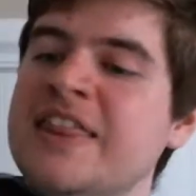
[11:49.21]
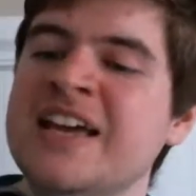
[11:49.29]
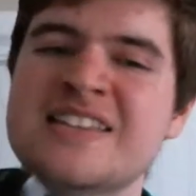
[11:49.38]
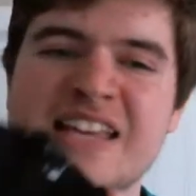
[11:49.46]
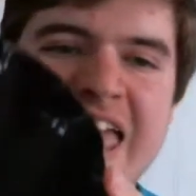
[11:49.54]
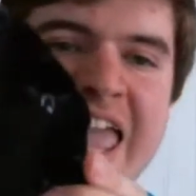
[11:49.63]
I
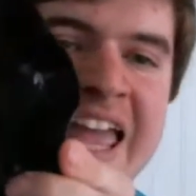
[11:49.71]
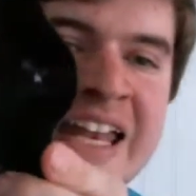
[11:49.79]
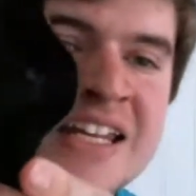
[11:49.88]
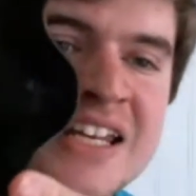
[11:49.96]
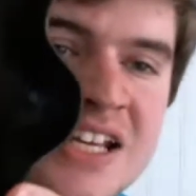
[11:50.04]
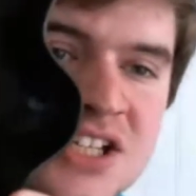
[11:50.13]
think it's a
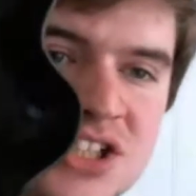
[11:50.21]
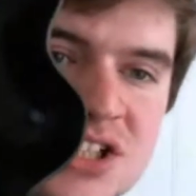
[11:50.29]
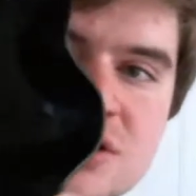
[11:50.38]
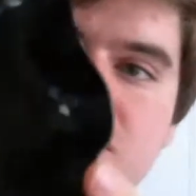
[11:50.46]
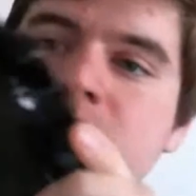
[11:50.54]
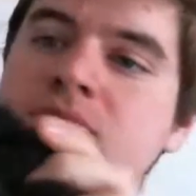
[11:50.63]
candy
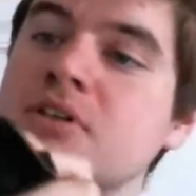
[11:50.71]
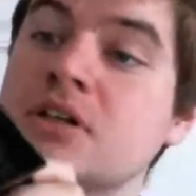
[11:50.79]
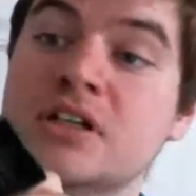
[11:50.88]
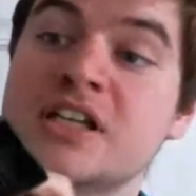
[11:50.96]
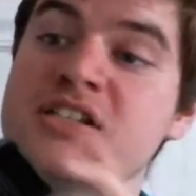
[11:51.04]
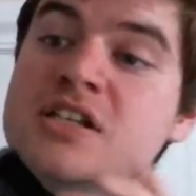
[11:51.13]
dish,
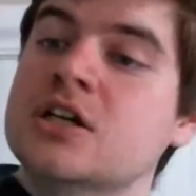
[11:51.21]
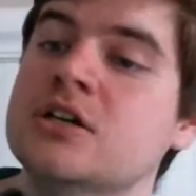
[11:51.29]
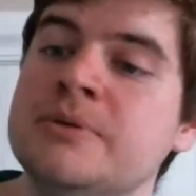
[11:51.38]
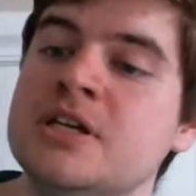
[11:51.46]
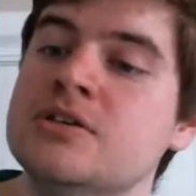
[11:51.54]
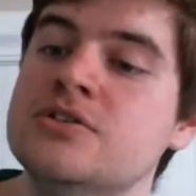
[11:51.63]
or at least it
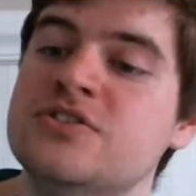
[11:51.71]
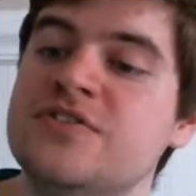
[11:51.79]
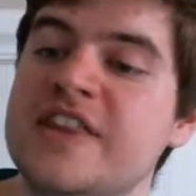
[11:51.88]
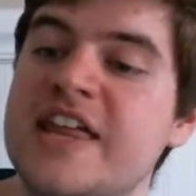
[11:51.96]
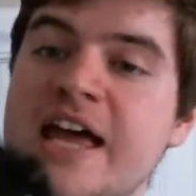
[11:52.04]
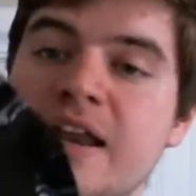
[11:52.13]
could be used
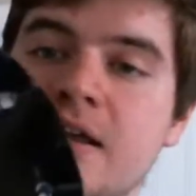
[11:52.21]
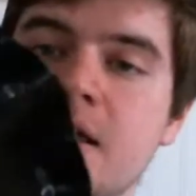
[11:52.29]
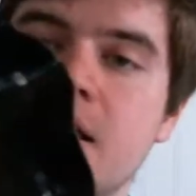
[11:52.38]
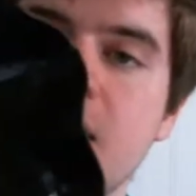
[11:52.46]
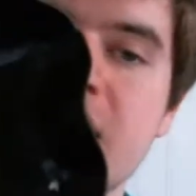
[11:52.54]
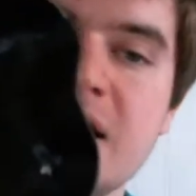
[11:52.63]
for that.
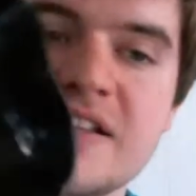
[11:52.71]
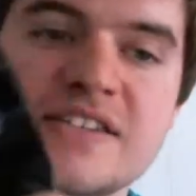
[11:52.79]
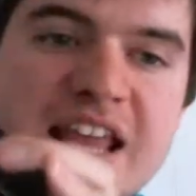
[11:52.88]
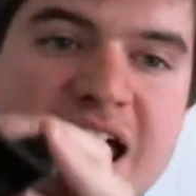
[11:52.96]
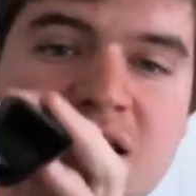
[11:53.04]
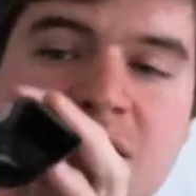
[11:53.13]

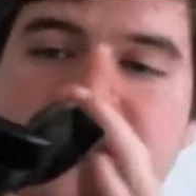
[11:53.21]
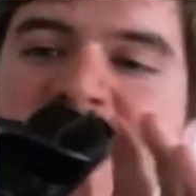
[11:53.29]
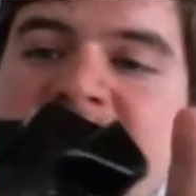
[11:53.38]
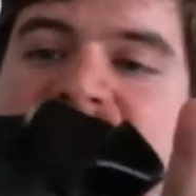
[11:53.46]
Scalloped